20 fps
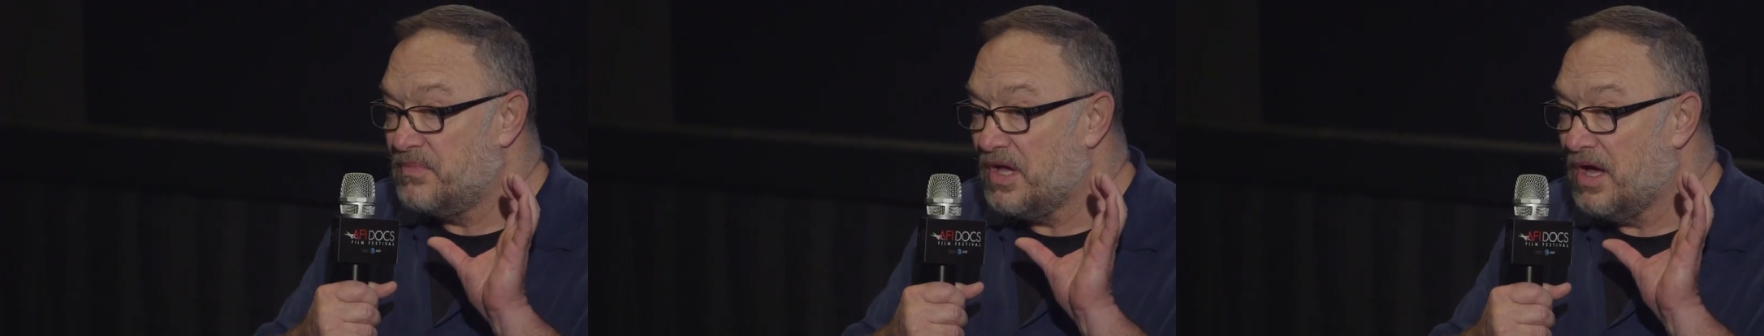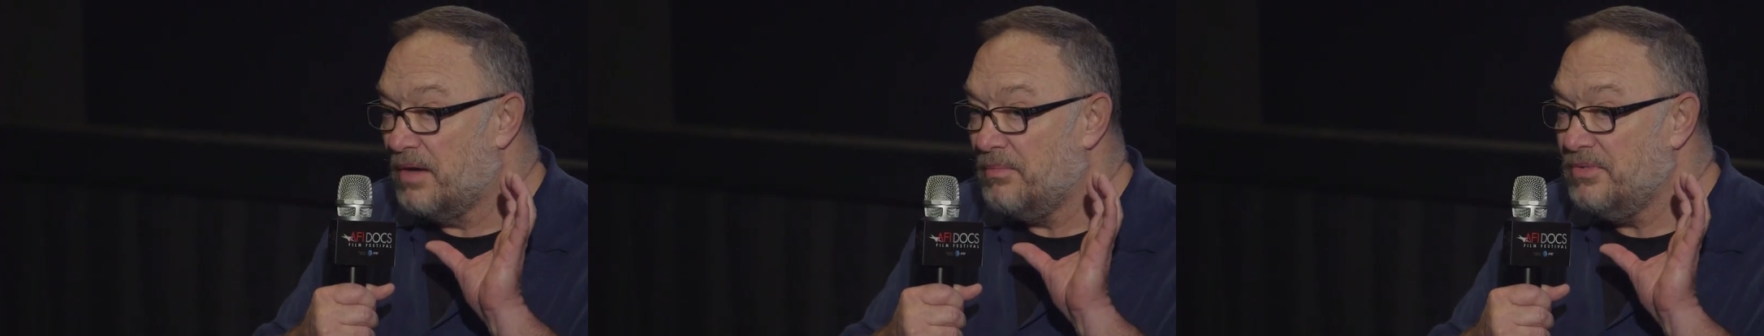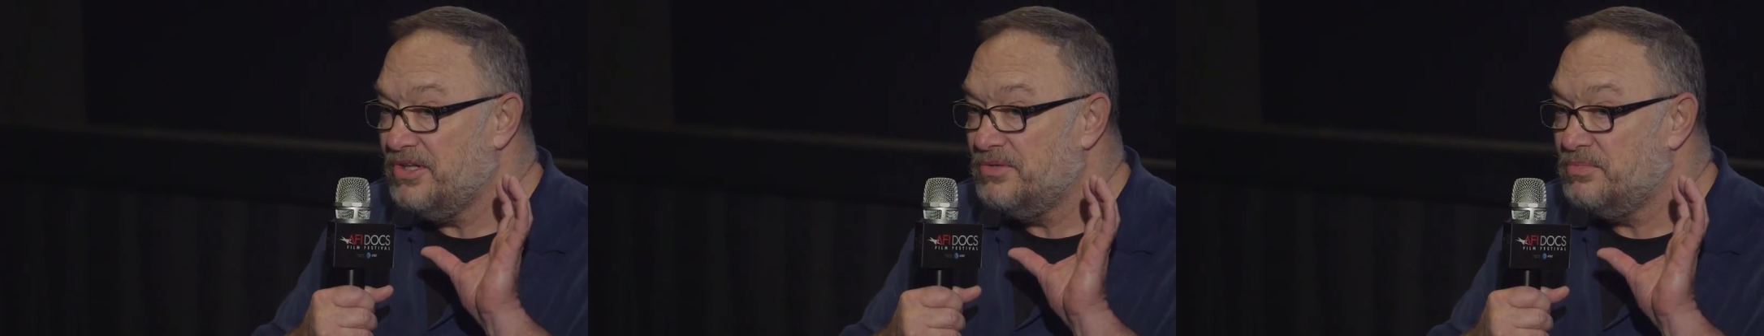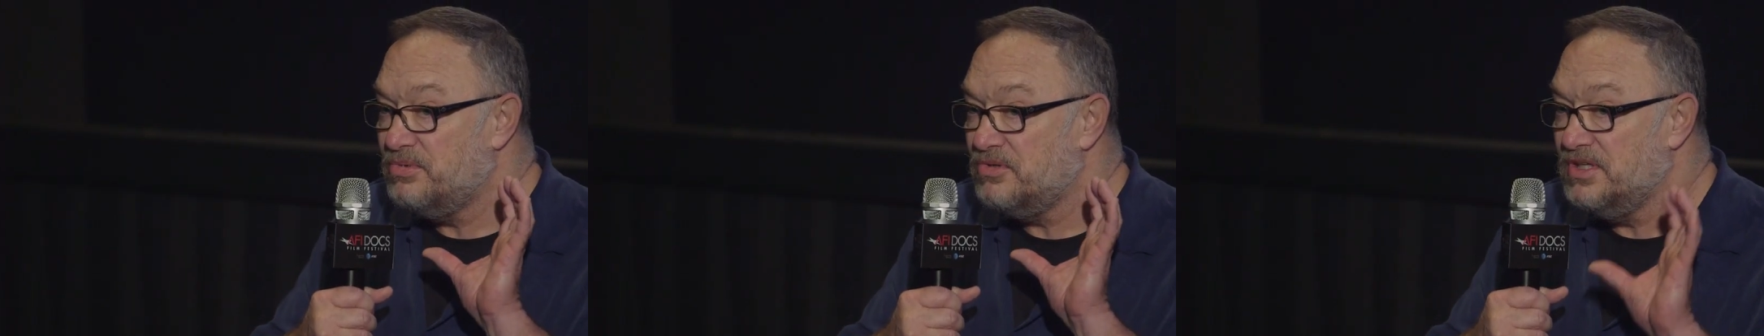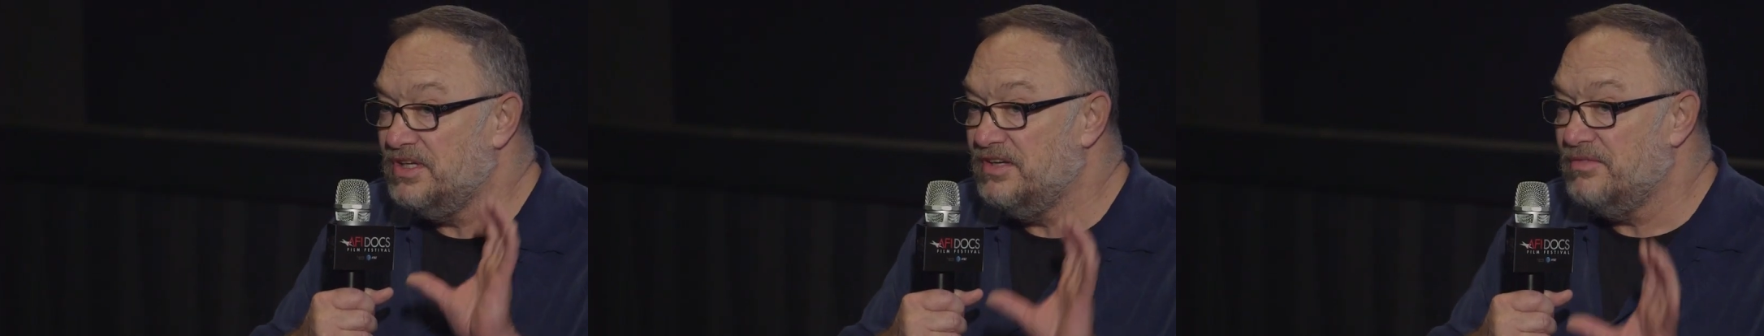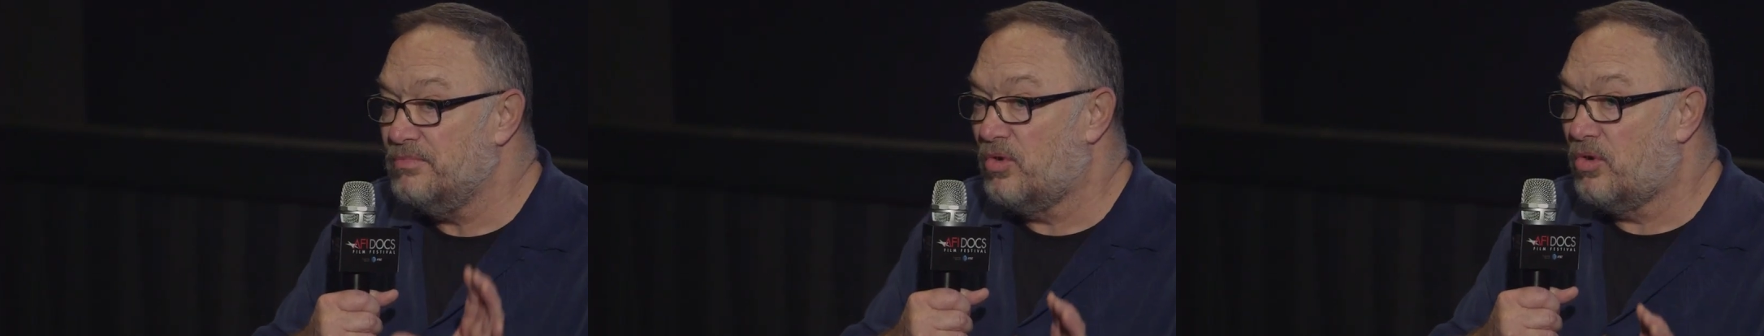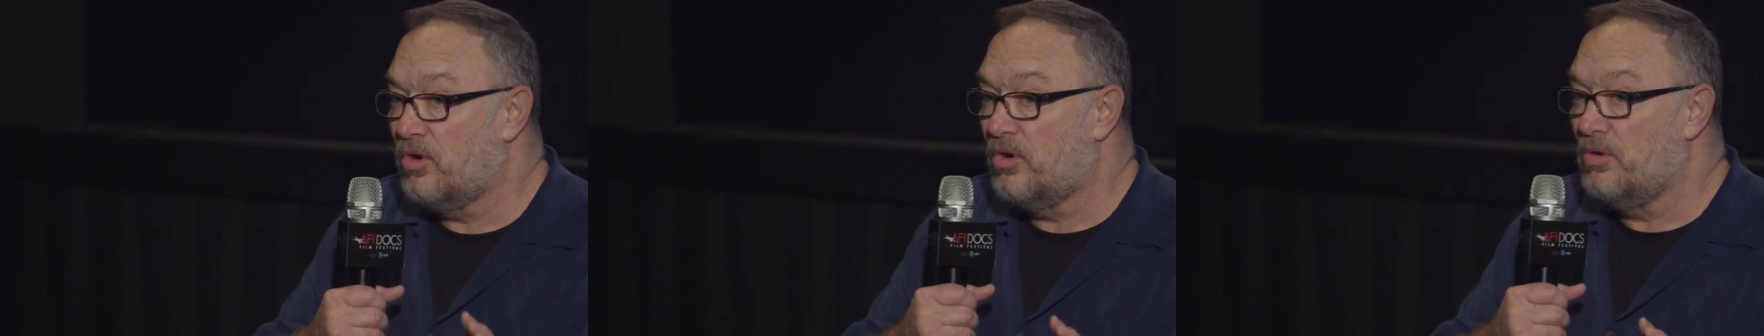coming to
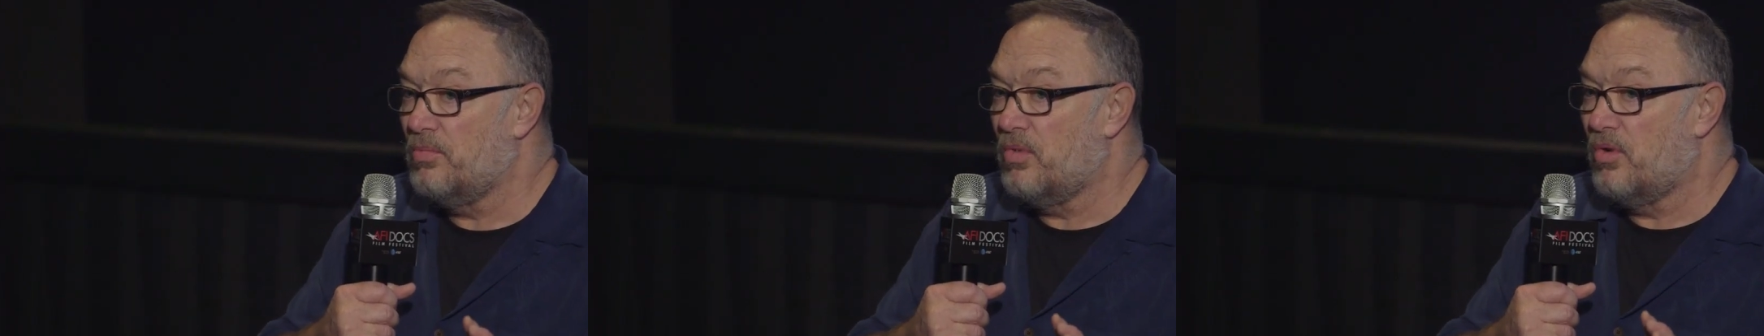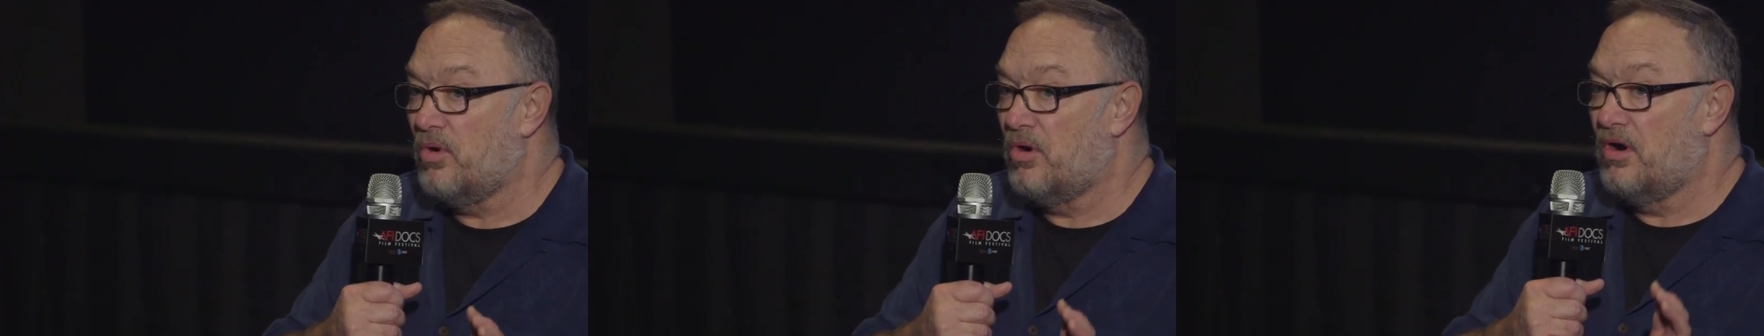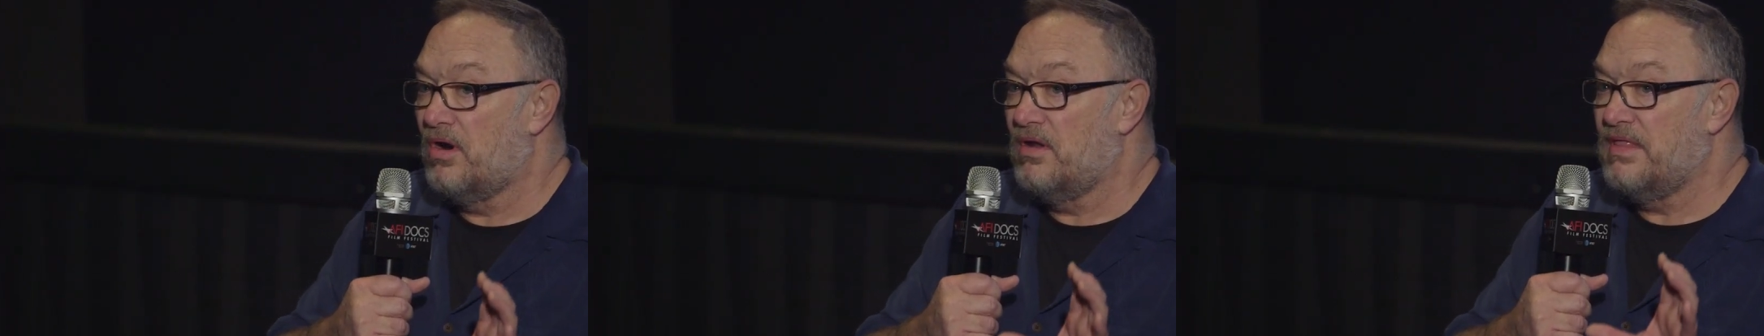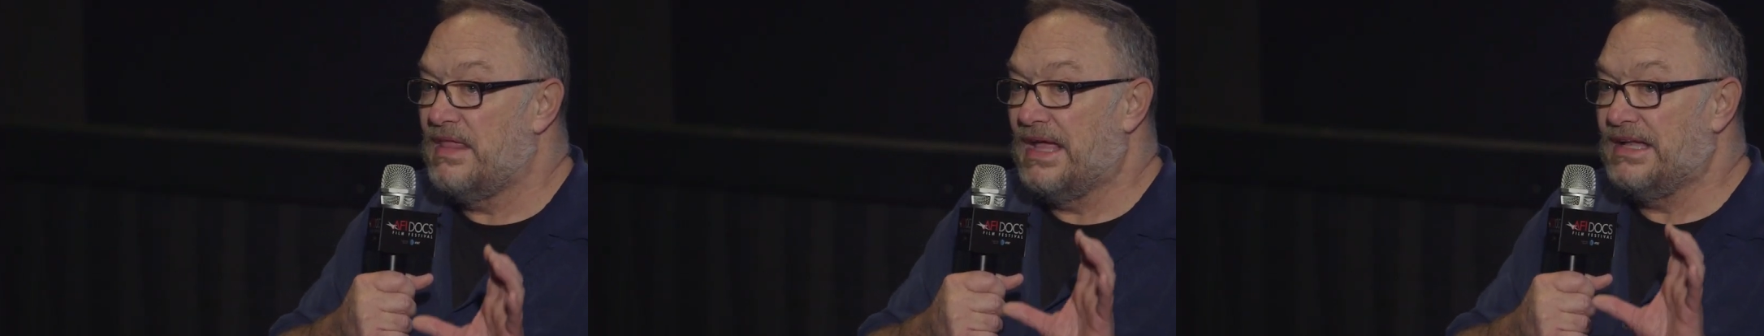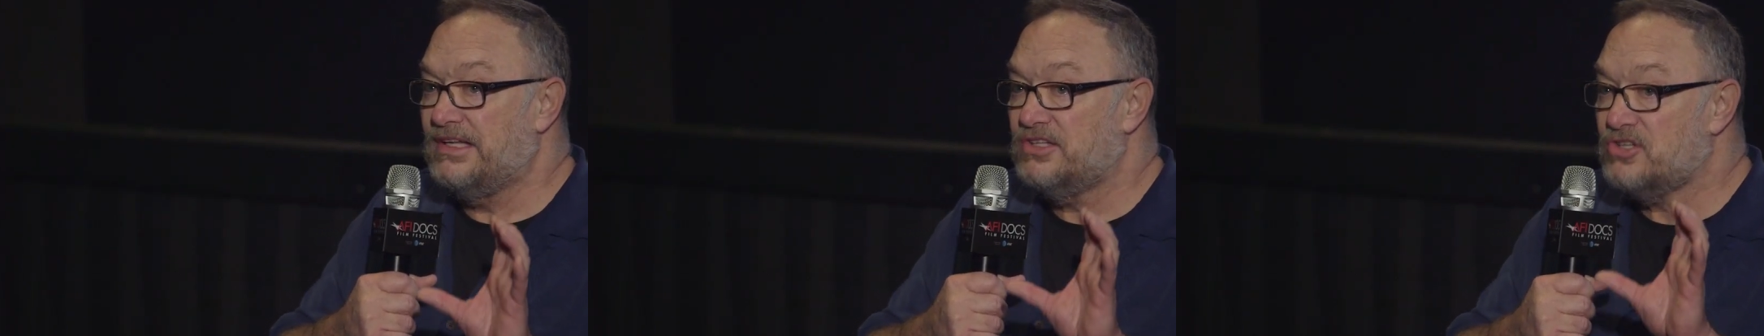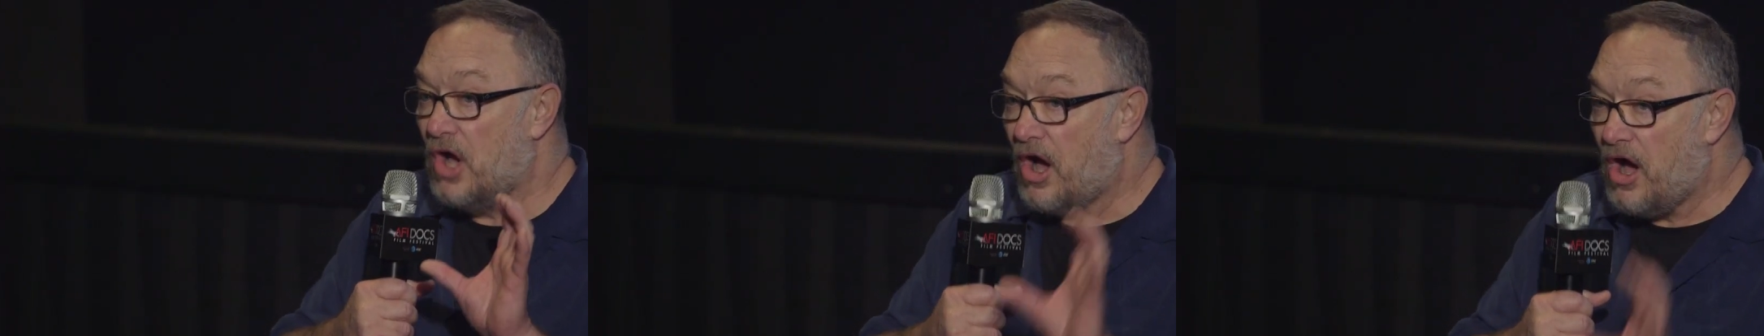believe more and more that